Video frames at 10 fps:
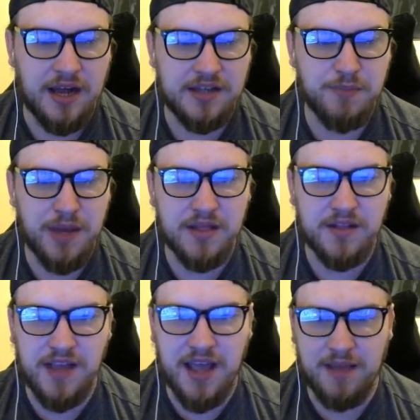Let's pick the
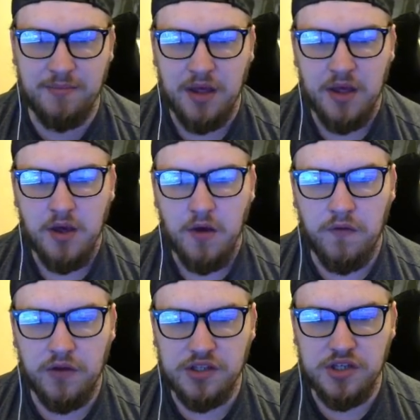team
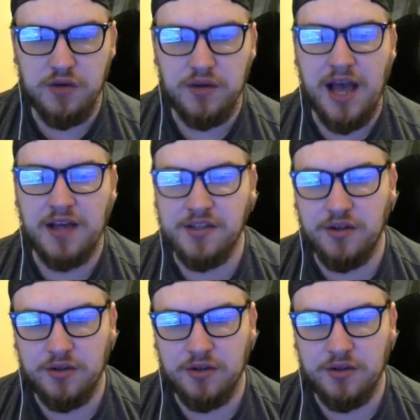for this Newcastle